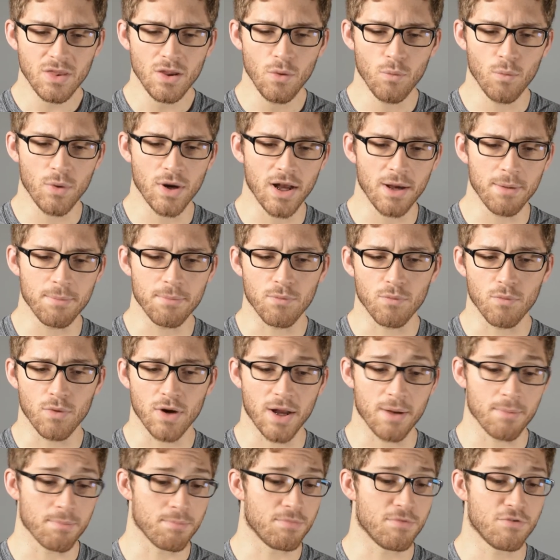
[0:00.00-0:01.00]
When
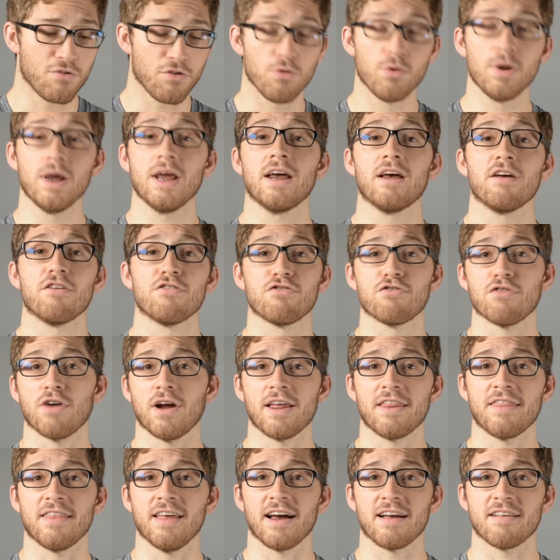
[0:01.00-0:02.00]
I'm doing a
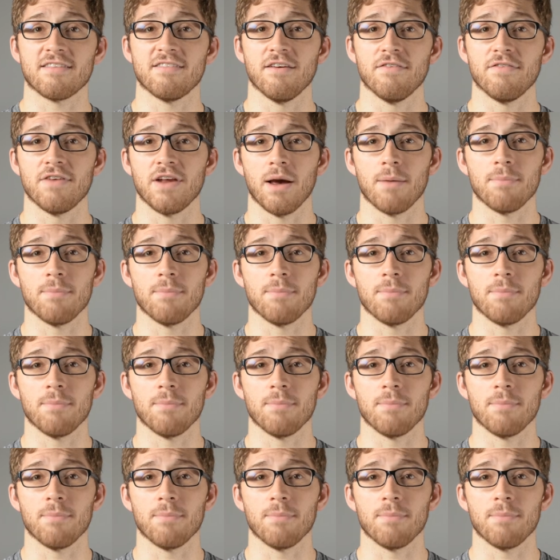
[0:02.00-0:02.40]
strength activity,